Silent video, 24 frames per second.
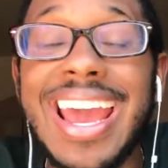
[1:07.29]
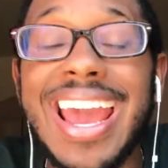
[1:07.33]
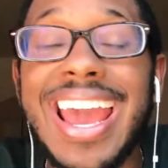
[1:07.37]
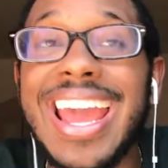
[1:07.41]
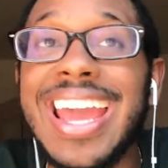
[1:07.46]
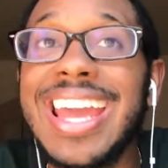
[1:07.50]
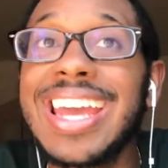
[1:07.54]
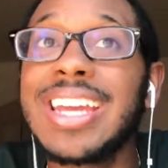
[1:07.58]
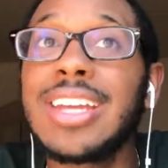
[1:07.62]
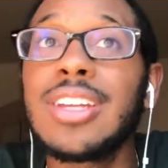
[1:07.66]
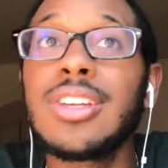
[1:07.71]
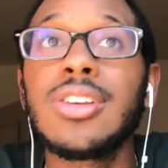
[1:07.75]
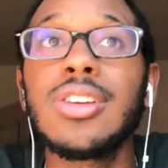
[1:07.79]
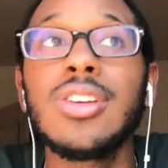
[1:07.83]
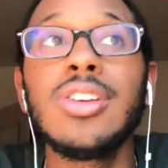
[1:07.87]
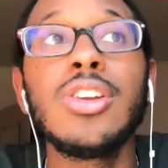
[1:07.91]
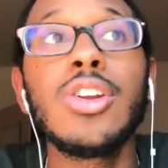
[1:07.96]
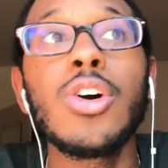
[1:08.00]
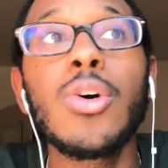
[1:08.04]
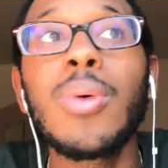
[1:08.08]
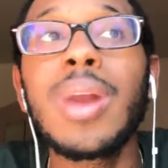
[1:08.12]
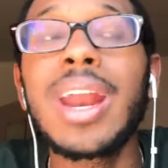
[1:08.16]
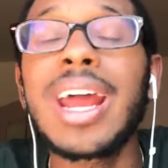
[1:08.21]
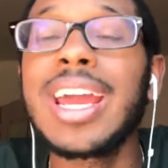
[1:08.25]
And you
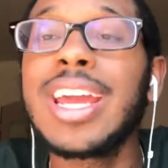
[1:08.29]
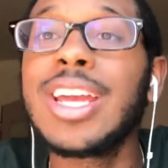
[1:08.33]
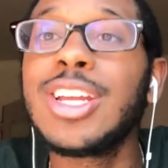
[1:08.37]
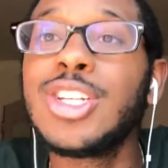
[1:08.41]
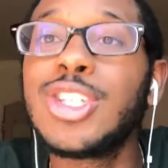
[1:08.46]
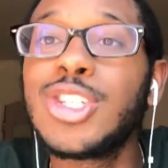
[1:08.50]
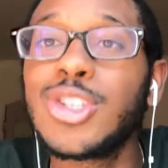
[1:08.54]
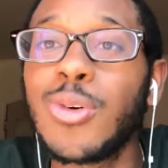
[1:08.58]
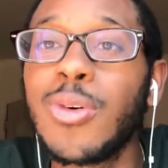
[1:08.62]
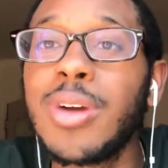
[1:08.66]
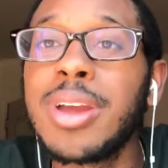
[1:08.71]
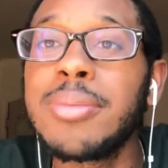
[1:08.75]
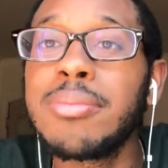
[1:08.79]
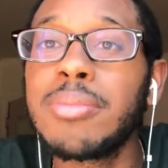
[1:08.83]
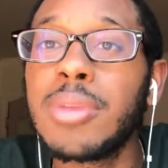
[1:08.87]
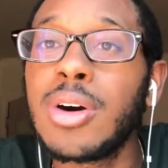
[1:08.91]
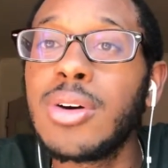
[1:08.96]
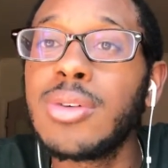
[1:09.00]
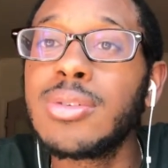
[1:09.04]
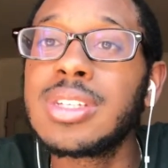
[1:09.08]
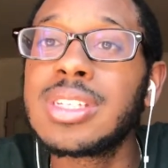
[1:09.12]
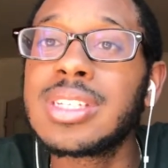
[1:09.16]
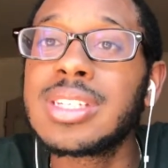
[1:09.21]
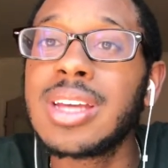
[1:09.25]
know what I enjoy
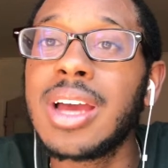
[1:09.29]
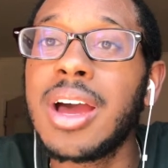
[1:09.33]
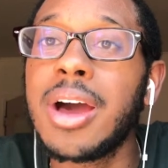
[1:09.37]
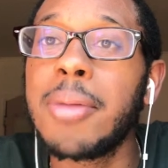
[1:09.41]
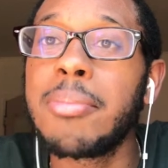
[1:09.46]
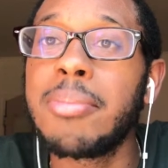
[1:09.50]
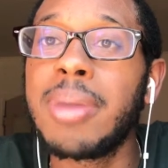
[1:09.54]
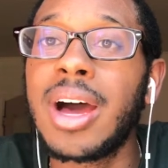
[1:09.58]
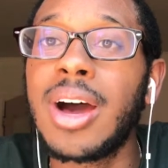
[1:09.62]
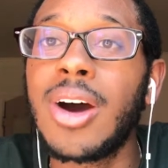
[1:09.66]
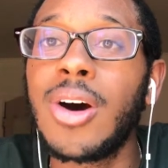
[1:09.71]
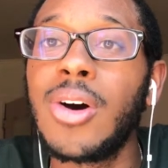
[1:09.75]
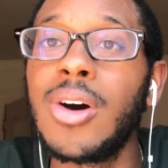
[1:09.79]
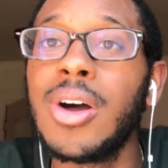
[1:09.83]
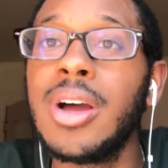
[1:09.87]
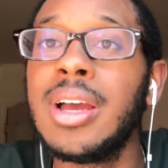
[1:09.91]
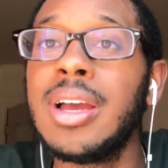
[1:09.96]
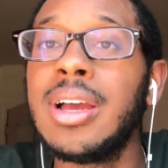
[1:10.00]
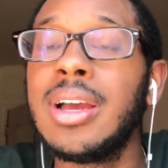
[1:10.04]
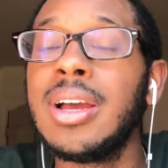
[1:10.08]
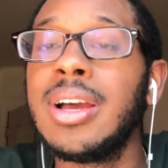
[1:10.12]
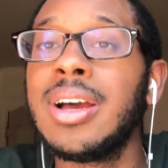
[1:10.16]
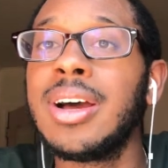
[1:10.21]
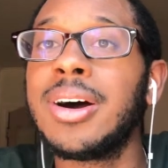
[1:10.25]
most about
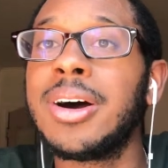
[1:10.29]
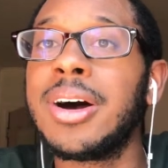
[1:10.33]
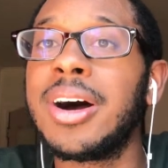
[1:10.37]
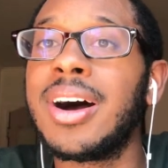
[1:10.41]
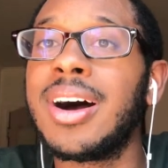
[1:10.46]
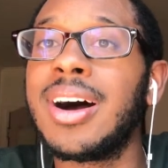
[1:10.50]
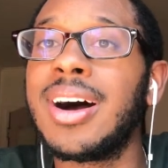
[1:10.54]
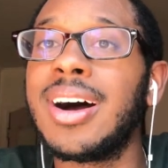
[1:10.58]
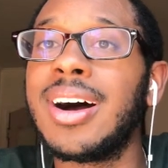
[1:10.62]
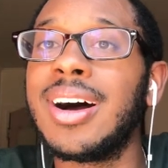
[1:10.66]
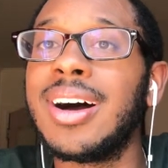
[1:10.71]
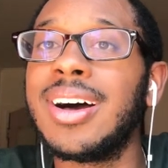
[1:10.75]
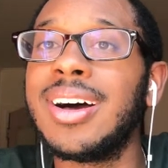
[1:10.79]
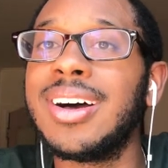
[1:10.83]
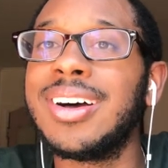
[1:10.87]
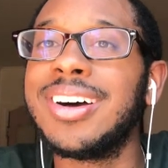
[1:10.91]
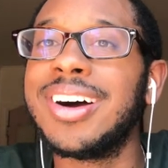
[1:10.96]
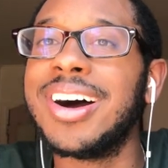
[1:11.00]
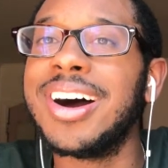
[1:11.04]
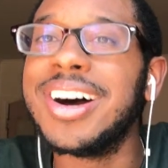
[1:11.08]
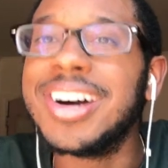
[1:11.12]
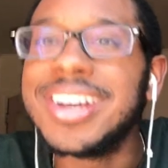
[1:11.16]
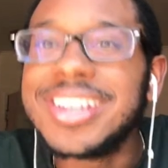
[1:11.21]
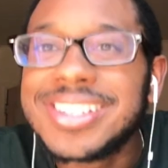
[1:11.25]
uh,
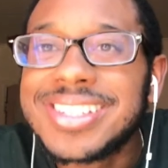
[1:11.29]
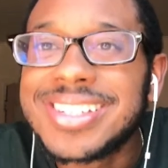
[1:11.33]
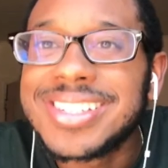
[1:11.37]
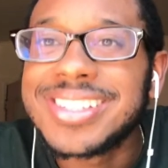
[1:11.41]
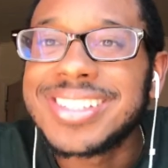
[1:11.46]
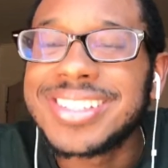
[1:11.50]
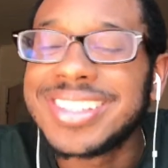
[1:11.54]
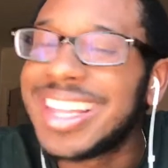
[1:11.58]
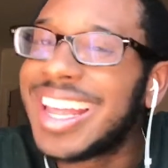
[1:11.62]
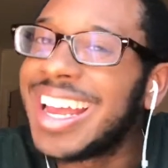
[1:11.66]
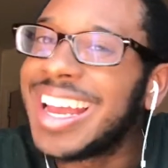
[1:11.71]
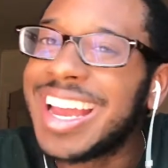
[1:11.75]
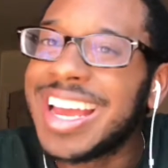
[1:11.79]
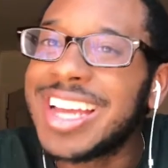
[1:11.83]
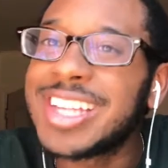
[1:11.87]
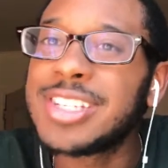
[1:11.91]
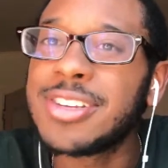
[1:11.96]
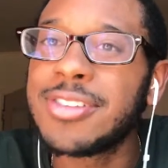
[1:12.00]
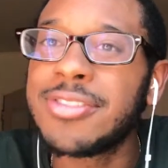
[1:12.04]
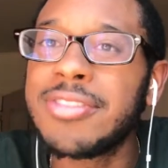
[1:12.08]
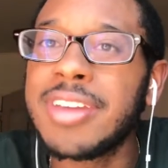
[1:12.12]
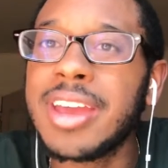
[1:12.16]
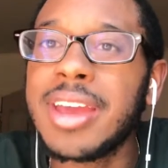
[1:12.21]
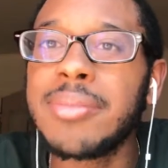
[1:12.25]
us, like as
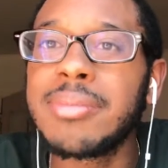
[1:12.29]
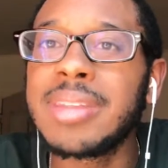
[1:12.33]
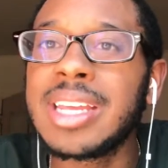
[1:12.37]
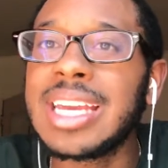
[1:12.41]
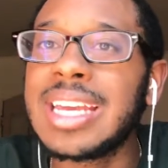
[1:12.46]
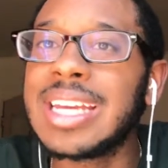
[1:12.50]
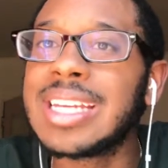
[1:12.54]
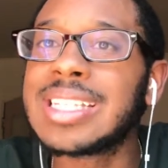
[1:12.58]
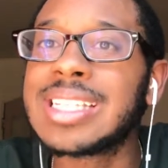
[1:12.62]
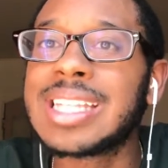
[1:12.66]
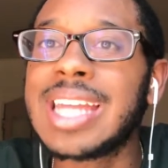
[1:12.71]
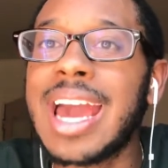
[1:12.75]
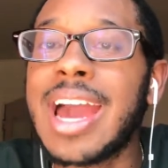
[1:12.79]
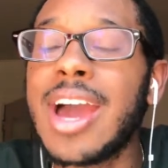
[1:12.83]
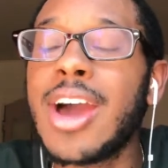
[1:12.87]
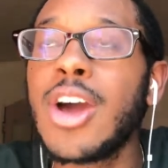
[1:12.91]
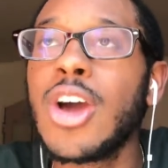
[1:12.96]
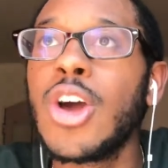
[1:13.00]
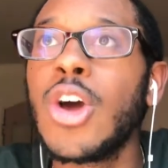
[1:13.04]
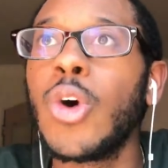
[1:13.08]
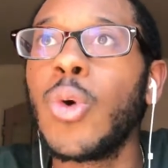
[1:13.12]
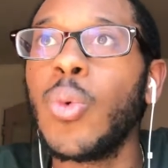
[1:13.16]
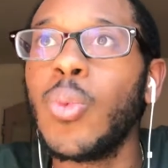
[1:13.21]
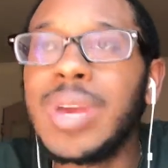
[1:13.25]
a family, is that
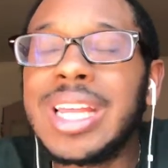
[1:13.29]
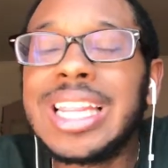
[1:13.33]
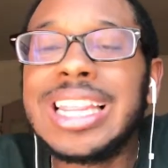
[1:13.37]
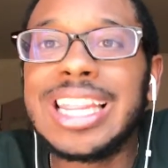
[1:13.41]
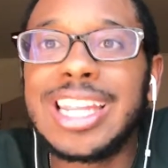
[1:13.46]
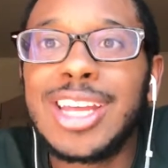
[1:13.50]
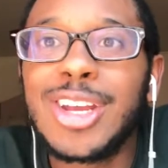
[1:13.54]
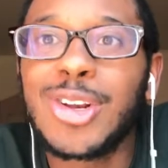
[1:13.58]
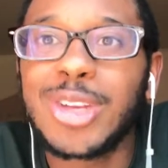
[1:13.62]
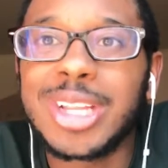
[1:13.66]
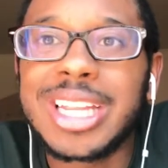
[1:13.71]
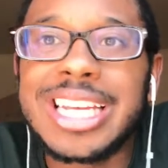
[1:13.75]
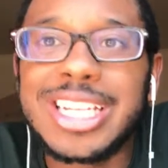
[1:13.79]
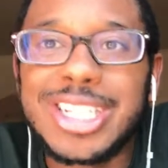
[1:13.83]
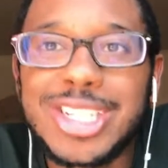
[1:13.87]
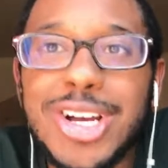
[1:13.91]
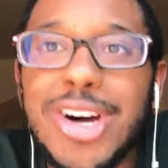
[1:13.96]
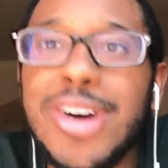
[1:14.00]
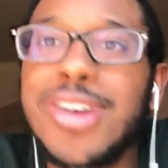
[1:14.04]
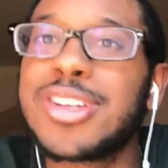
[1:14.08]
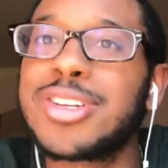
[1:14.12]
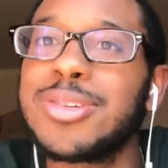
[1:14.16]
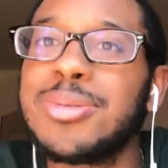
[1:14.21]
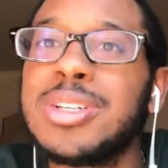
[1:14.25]
we literally
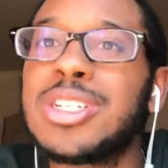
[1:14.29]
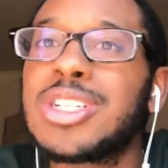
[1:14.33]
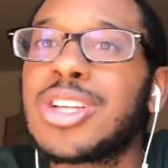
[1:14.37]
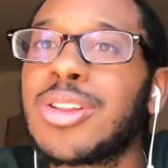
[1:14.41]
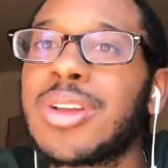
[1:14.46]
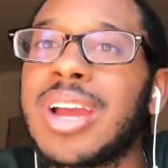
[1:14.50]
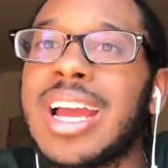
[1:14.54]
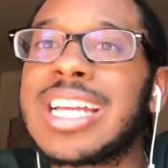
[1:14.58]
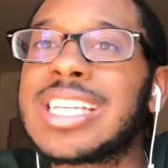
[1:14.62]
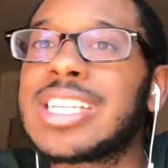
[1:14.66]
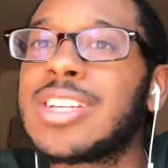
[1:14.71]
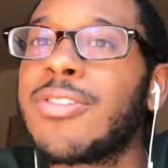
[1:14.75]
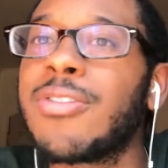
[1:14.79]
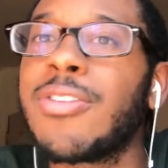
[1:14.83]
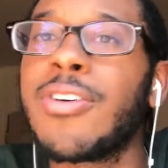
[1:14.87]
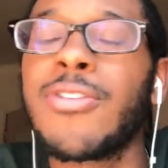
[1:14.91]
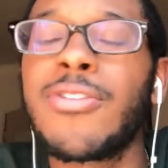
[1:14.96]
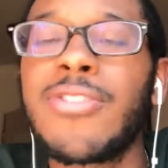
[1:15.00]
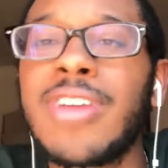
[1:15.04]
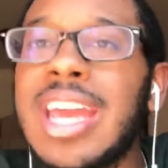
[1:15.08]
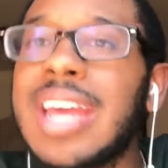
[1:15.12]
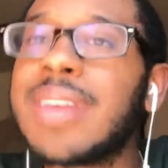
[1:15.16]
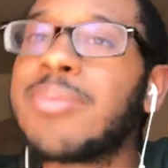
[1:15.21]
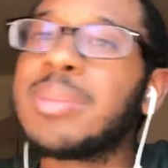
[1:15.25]
talk to each other as if a
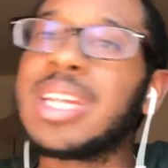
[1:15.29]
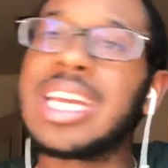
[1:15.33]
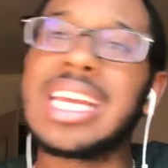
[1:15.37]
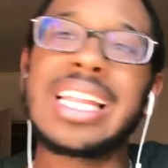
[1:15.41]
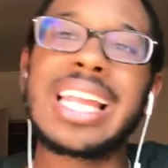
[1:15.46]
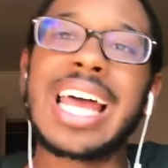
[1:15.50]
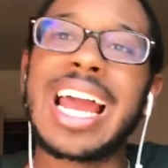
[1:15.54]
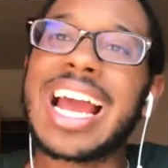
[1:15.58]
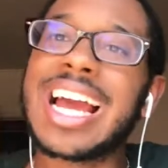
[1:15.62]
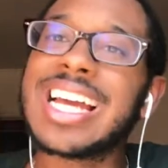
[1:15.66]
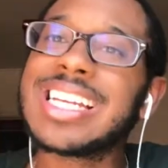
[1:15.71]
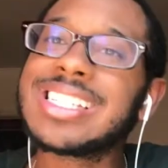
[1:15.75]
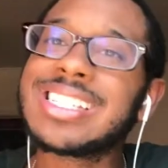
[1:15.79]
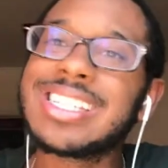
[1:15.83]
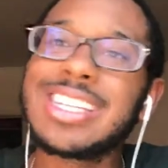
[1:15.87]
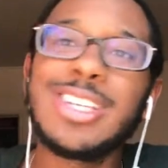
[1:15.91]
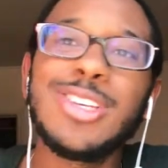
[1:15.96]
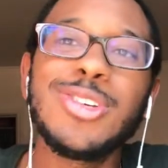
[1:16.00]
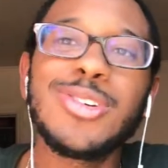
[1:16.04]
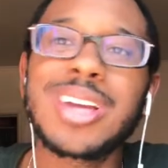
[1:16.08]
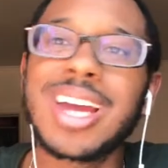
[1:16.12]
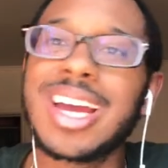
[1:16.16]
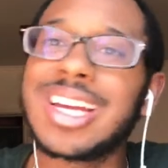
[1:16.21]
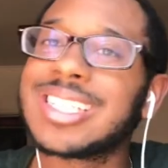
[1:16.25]
family. Like I see
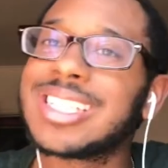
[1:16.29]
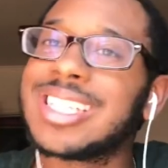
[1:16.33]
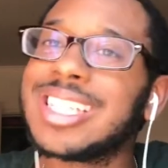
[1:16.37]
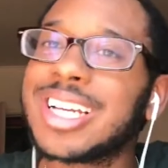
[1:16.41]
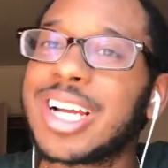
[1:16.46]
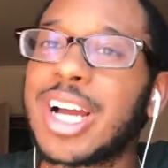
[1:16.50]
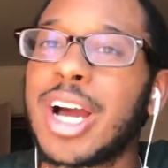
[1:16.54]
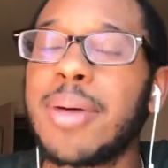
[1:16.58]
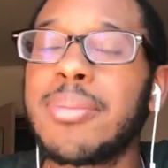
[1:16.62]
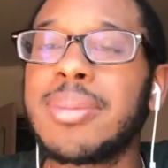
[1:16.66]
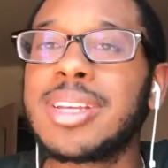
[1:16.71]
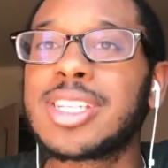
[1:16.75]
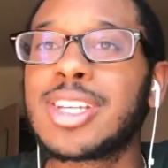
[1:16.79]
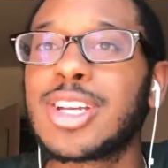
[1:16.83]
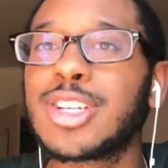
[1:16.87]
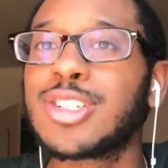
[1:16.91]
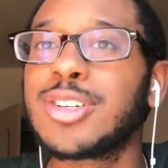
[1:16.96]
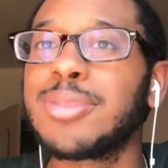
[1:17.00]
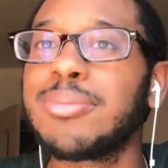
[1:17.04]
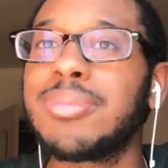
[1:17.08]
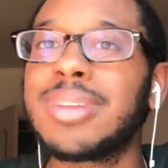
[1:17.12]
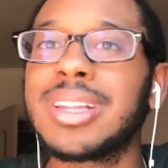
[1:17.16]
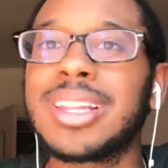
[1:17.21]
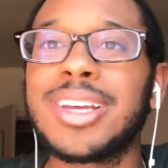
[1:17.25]
you guys in the comment
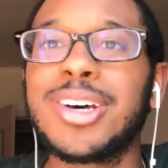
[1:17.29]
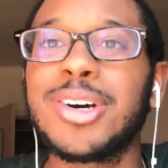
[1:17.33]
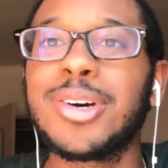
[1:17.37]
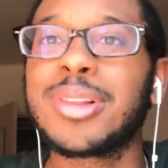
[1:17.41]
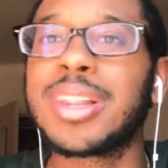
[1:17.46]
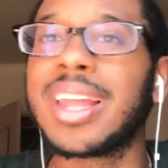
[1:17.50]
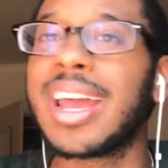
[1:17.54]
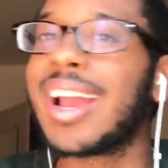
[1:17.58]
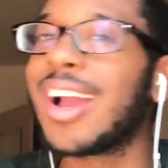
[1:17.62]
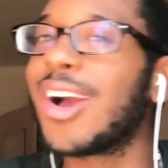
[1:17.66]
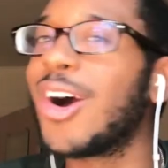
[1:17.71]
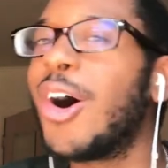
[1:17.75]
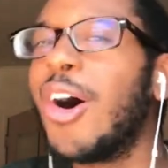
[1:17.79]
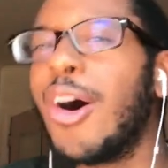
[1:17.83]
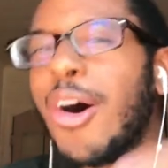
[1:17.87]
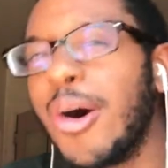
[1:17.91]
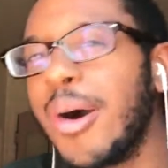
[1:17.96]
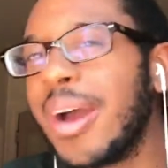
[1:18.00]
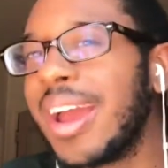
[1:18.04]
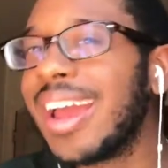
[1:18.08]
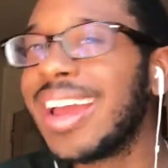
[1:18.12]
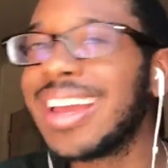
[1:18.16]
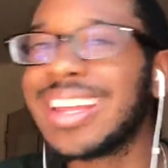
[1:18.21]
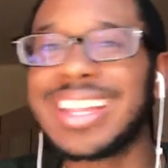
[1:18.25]
section below, like, oh
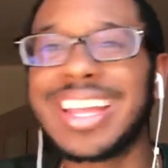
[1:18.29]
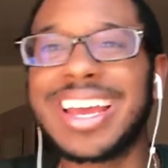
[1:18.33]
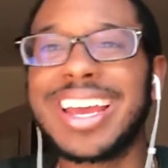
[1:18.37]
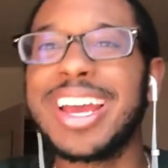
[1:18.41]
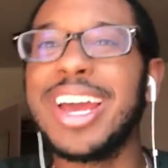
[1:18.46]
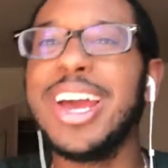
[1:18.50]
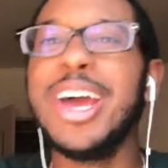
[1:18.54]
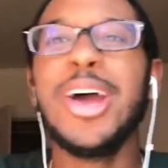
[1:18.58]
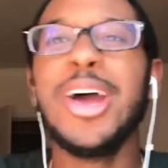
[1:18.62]
hey, like